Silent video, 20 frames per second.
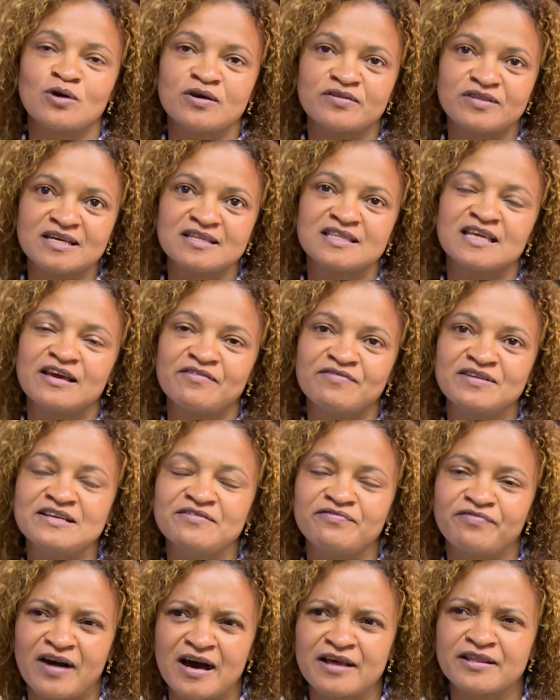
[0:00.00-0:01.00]
So I thank the
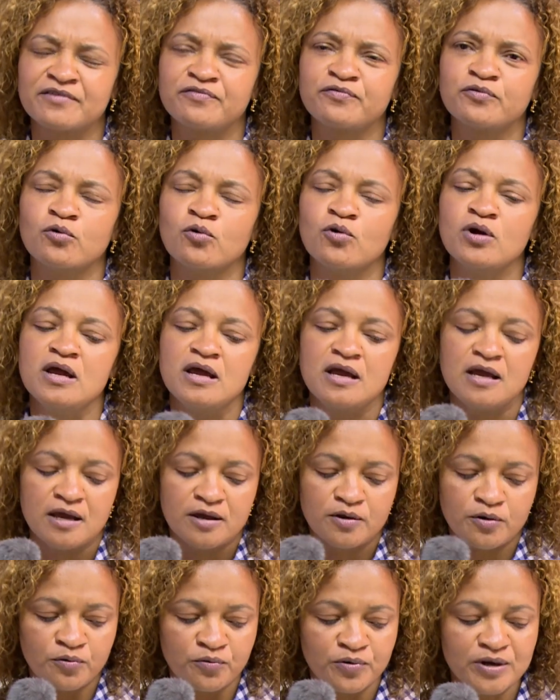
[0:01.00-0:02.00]
Heavenly Father for
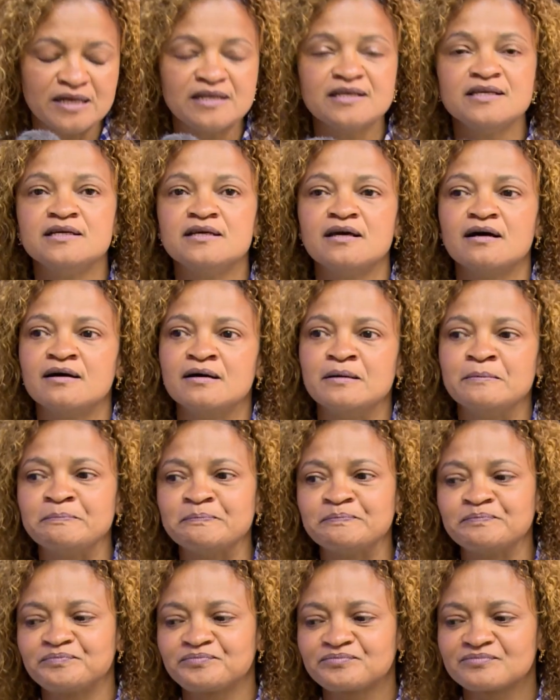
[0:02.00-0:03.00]
really
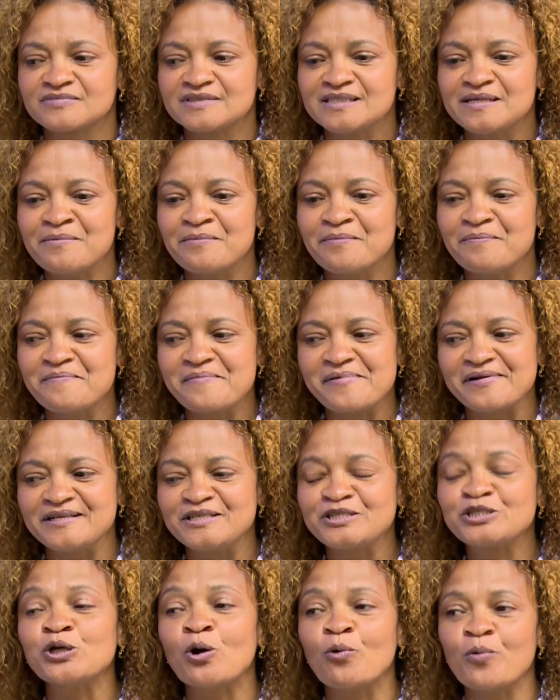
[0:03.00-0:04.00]

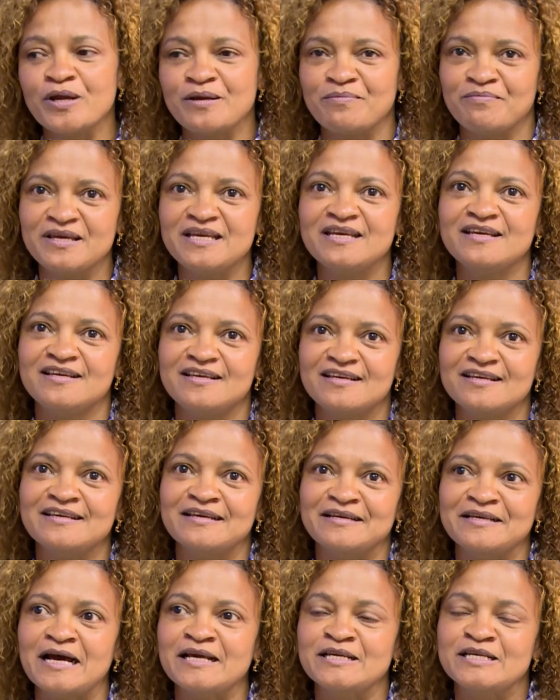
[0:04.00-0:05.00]
showing me
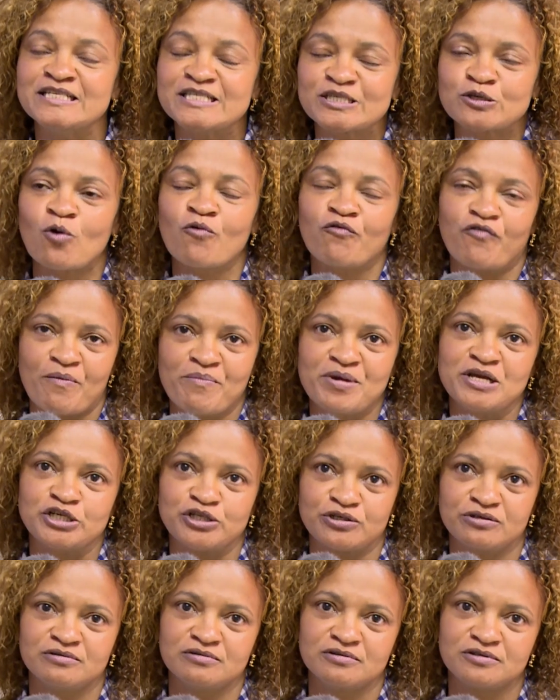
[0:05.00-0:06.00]
his
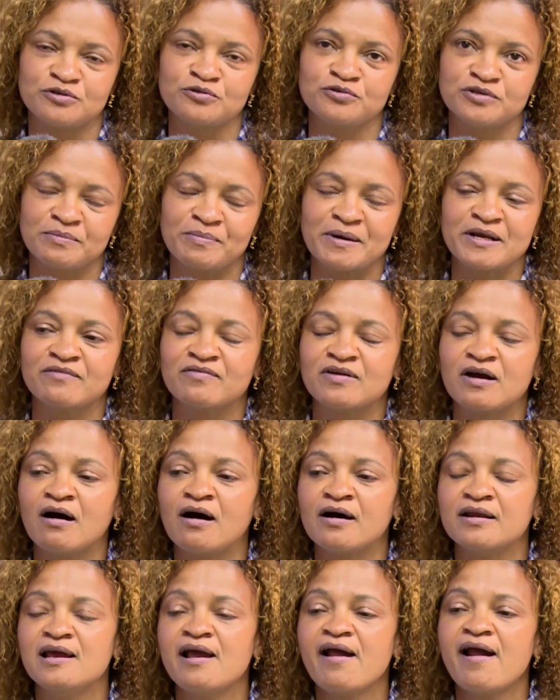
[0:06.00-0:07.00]
confirmation through the man of
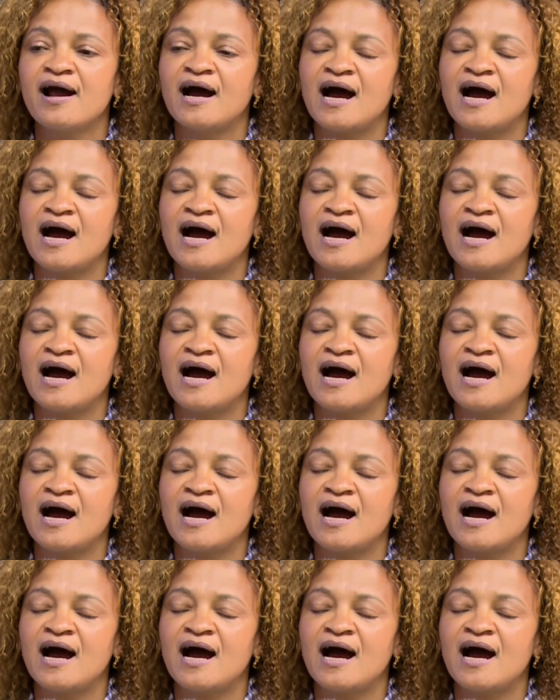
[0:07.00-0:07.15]
God.